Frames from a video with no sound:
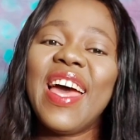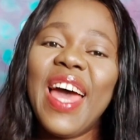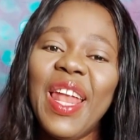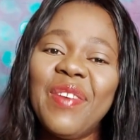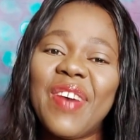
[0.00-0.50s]

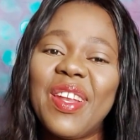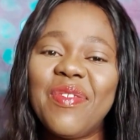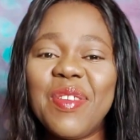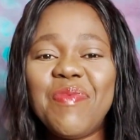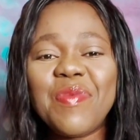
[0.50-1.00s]
Hello my
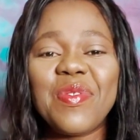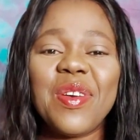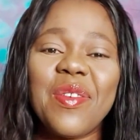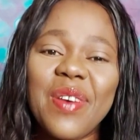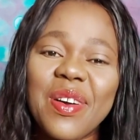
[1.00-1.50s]
lovely people,
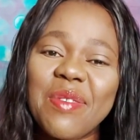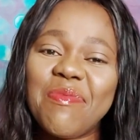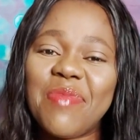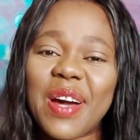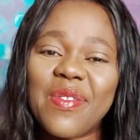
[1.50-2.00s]
you're
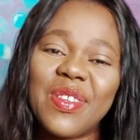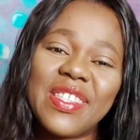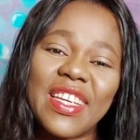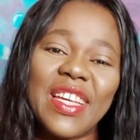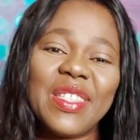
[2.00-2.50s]
welcome back
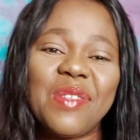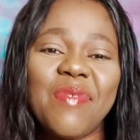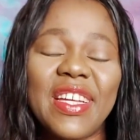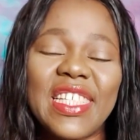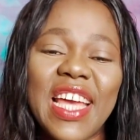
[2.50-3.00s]
once again to
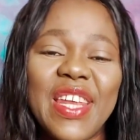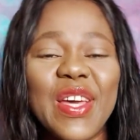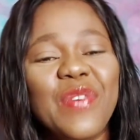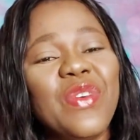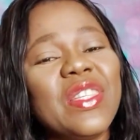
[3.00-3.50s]
my channel.
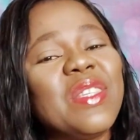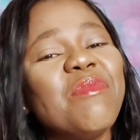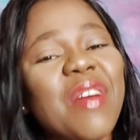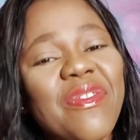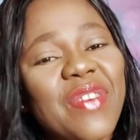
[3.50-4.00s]
If you're
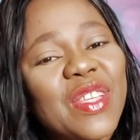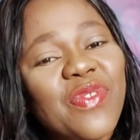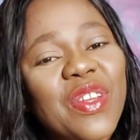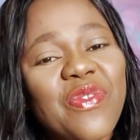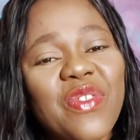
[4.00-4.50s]
seeing my face
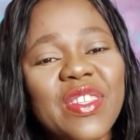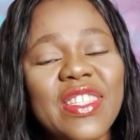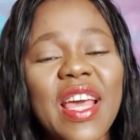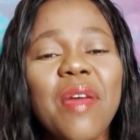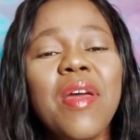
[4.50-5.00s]
for the
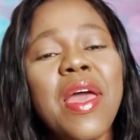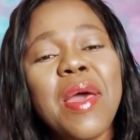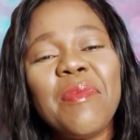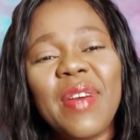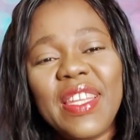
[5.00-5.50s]
first time,
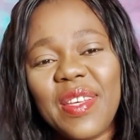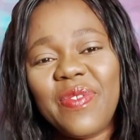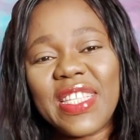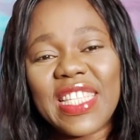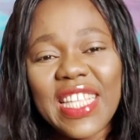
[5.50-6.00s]
my name
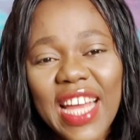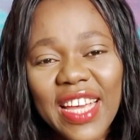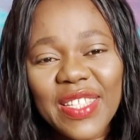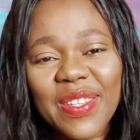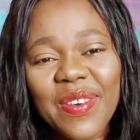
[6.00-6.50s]
is Tina
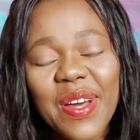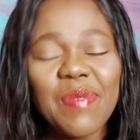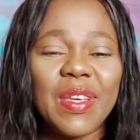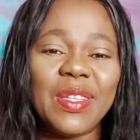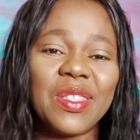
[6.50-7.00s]
Chisom.
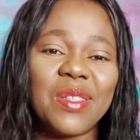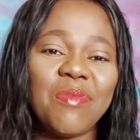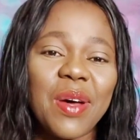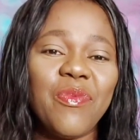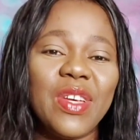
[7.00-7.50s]
I'm a
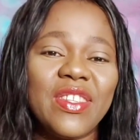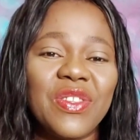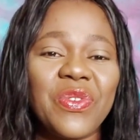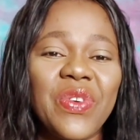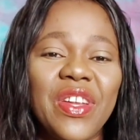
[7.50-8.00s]
YouTuber based
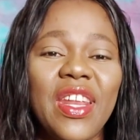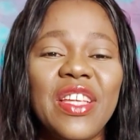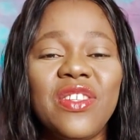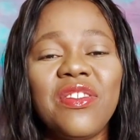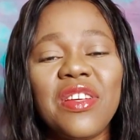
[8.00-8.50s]
in Owerri,
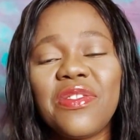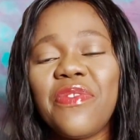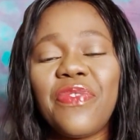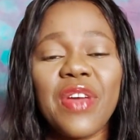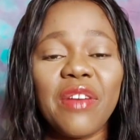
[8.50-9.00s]
Nigeria. So
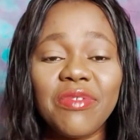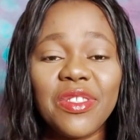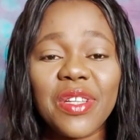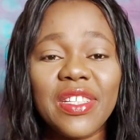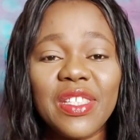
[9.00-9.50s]
if you
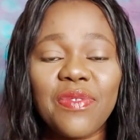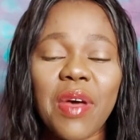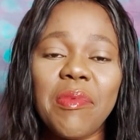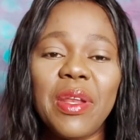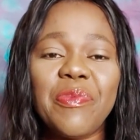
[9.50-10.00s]
haven't joined this
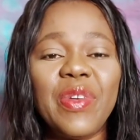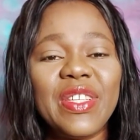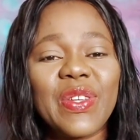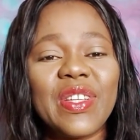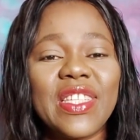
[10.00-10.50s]
family,
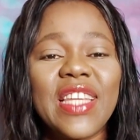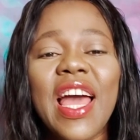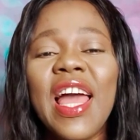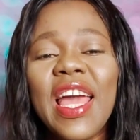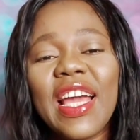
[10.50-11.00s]
please
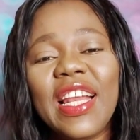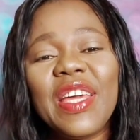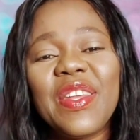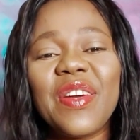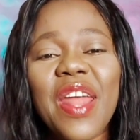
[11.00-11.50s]
consider
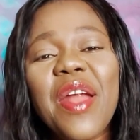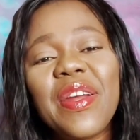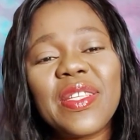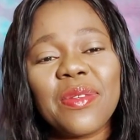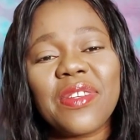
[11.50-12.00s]
clicking on that
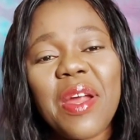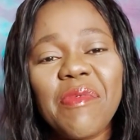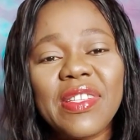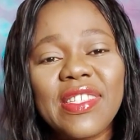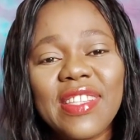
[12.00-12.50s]
red
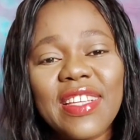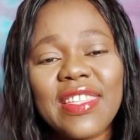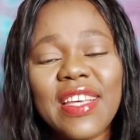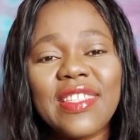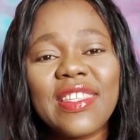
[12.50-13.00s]
subscribe button that
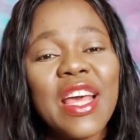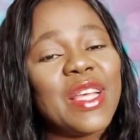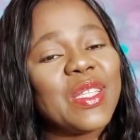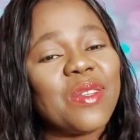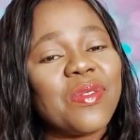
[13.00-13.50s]
says
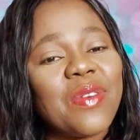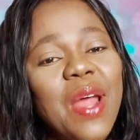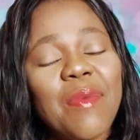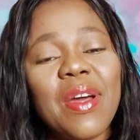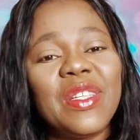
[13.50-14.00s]

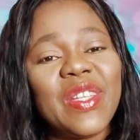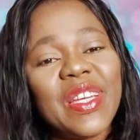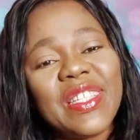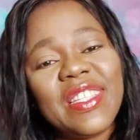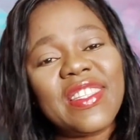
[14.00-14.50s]
subscribe and
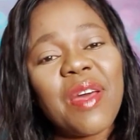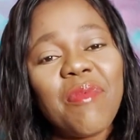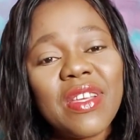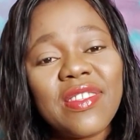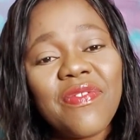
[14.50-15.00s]
join this
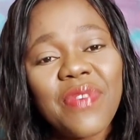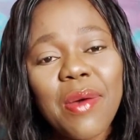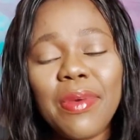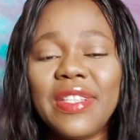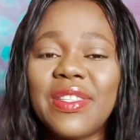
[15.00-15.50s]
amazing
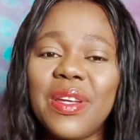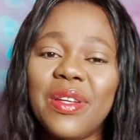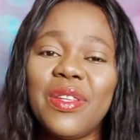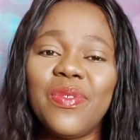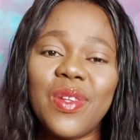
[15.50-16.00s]
family. Turn
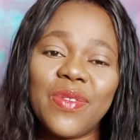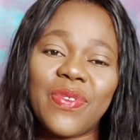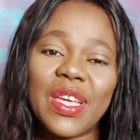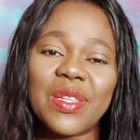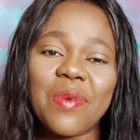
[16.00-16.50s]
on the
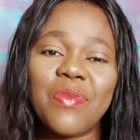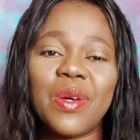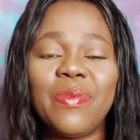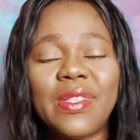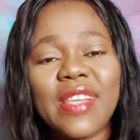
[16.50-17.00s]
notification
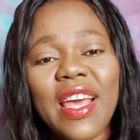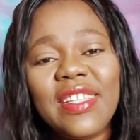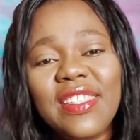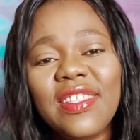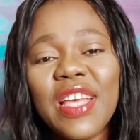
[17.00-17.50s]
bell
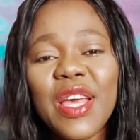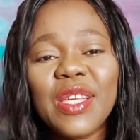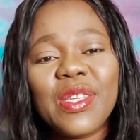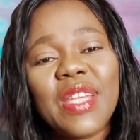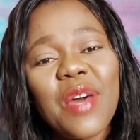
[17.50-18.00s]
beside it
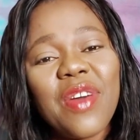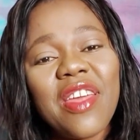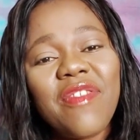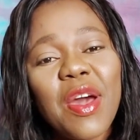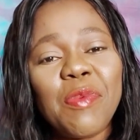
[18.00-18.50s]
so that
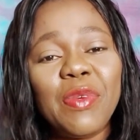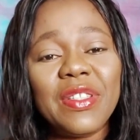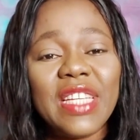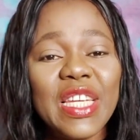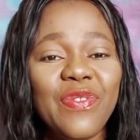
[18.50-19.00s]
whenever I
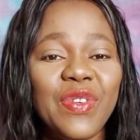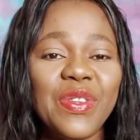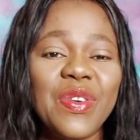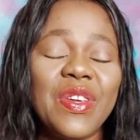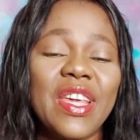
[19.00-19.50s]
upload any
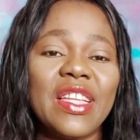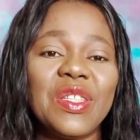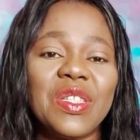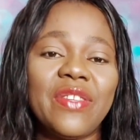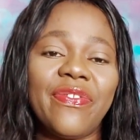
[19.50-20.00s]
video, you get
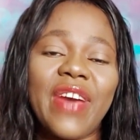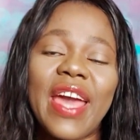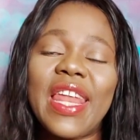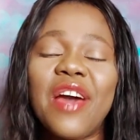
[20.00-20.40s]
notified.